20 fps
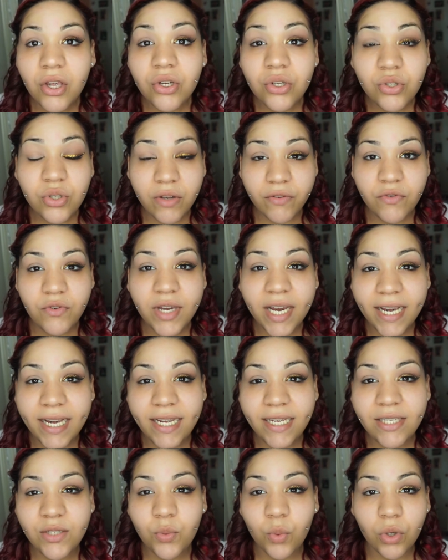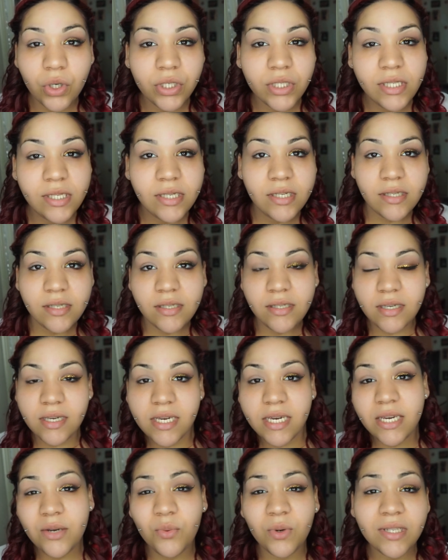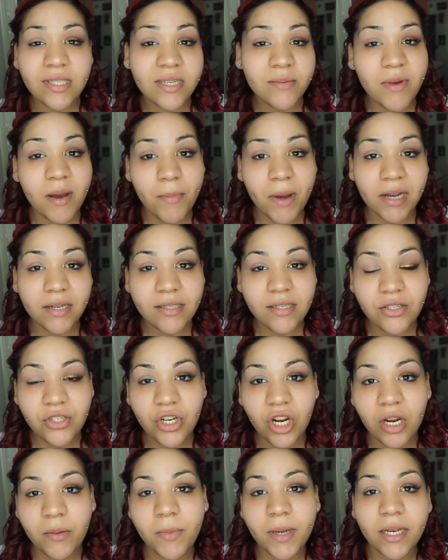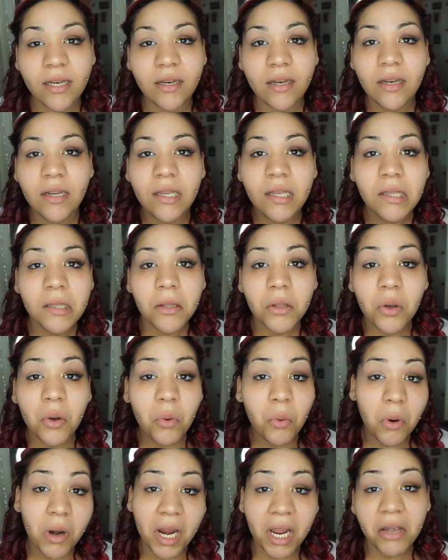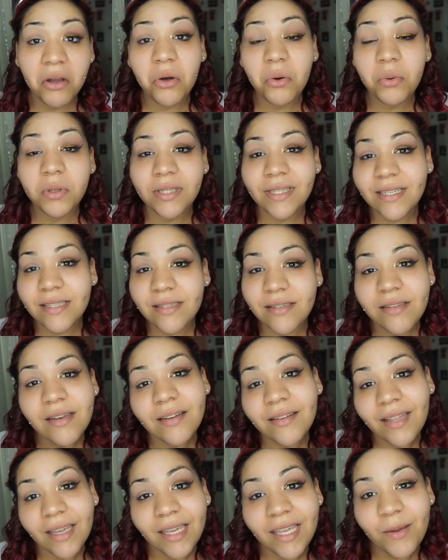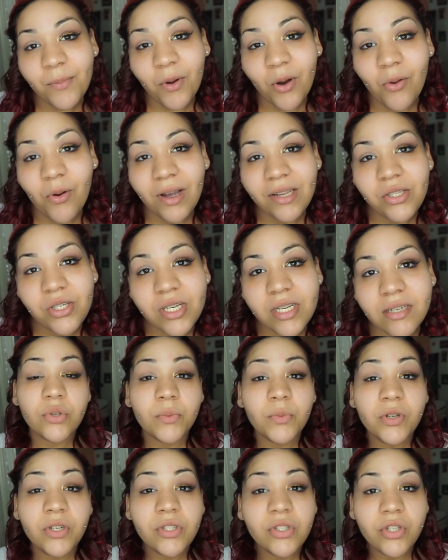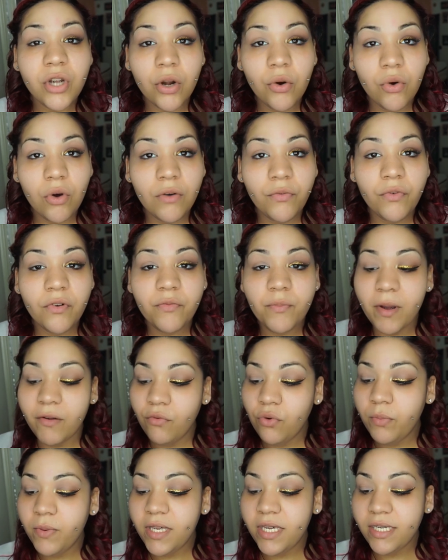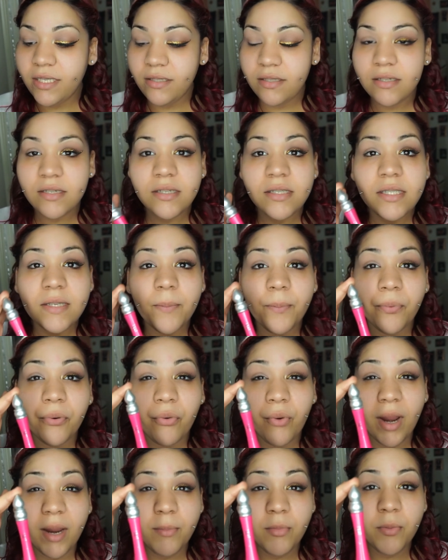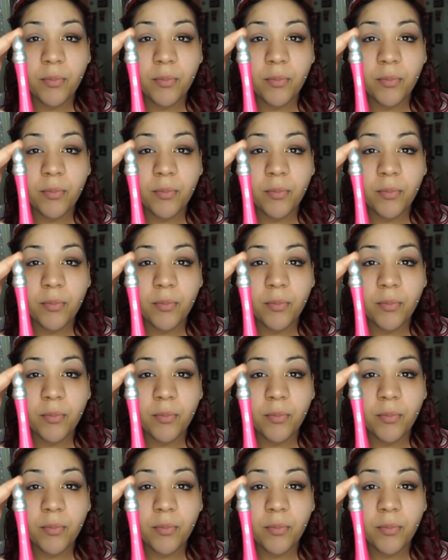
So if you guys want to see what's in my BoxyCharm and where I go with this look, then keep on watching. I'm going to start off with my Ruby Kisses primer